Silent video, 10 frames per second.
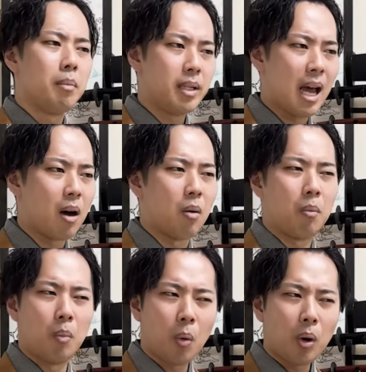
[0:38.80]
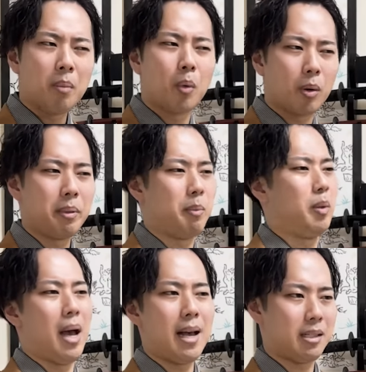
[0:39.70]
But now, more and more people
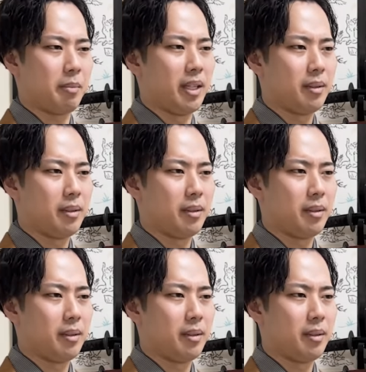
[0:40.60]
ask me,